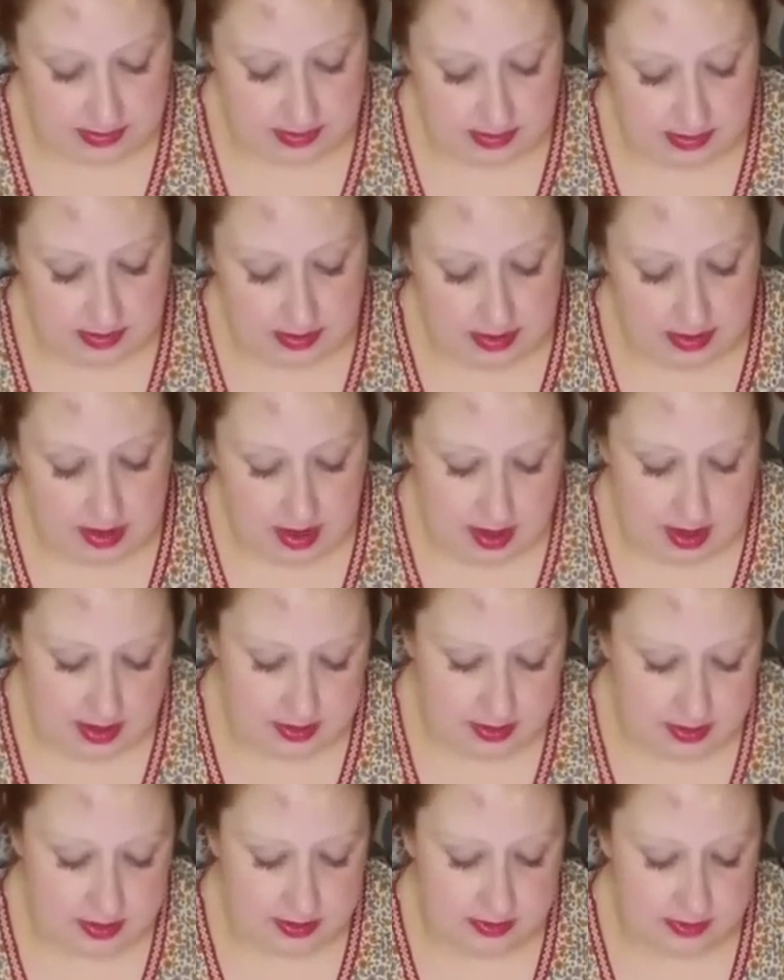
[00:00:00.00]

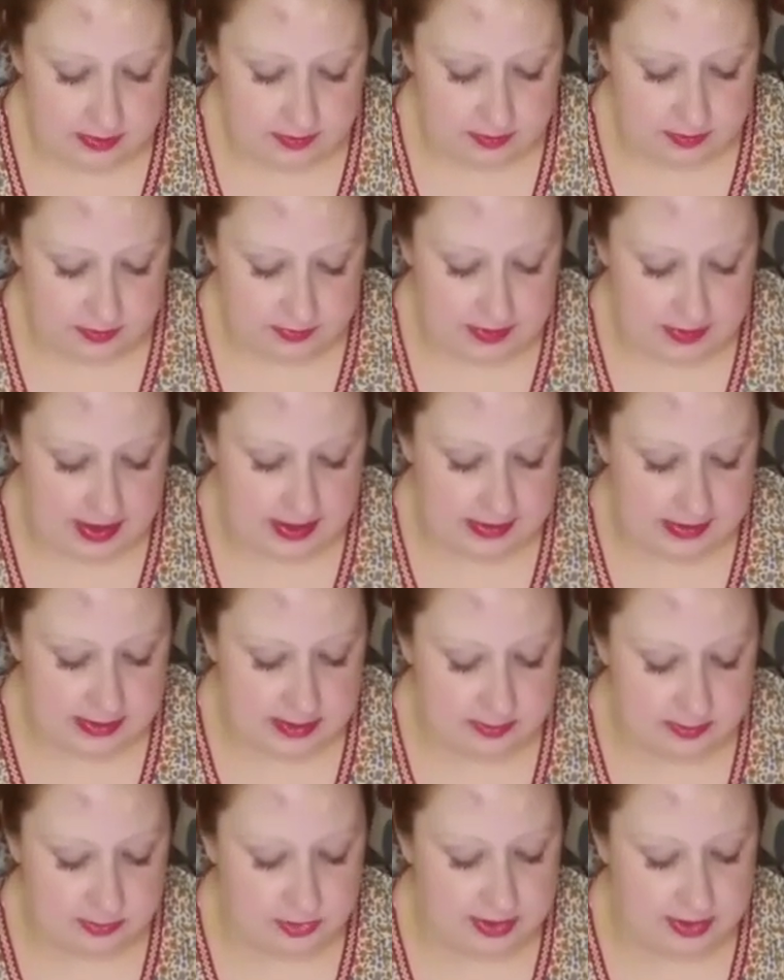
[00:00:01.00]
Hannah thanked him
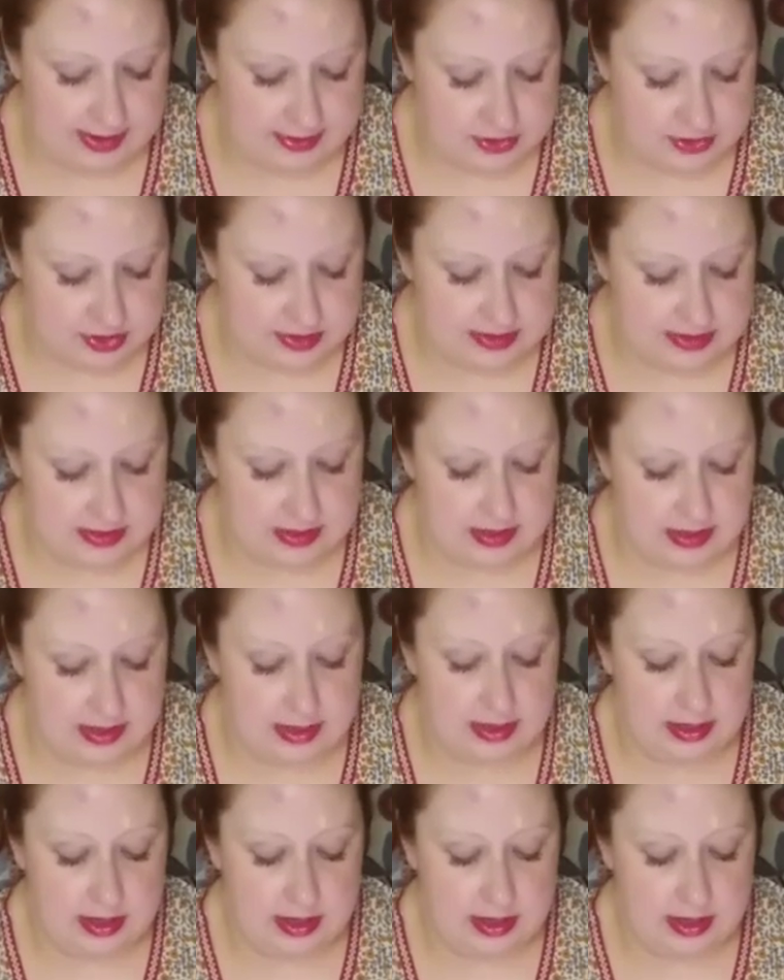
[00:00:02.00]
graciously